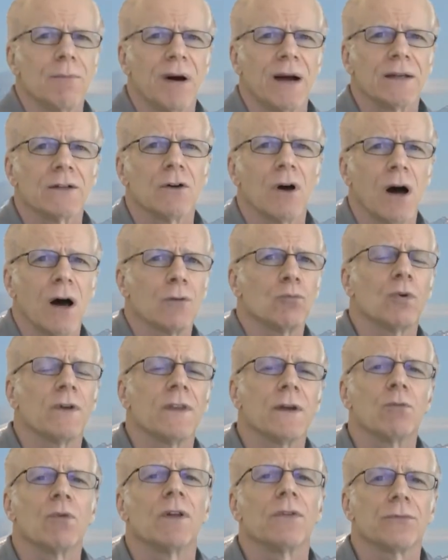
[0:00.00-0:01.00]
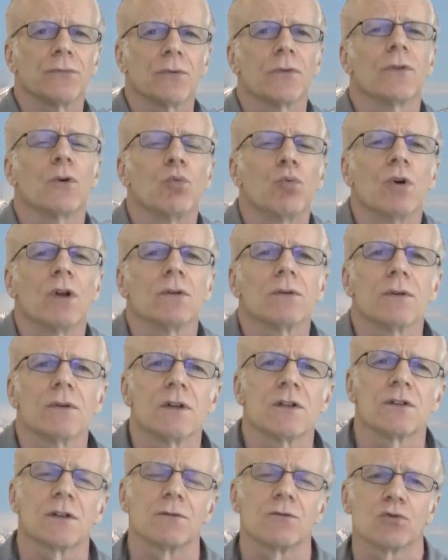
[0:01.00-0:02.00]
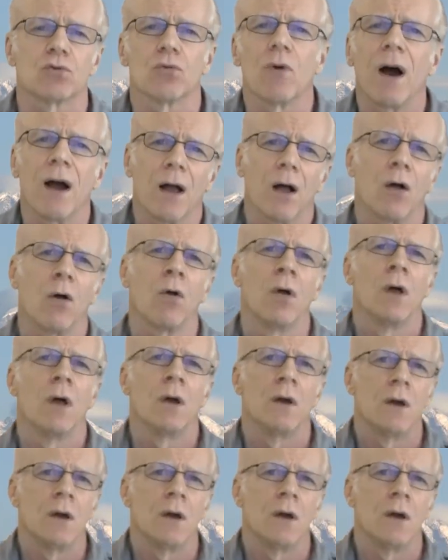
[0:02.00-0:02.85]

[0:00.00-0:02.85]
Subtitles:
by God when they went through the wilderness of trial.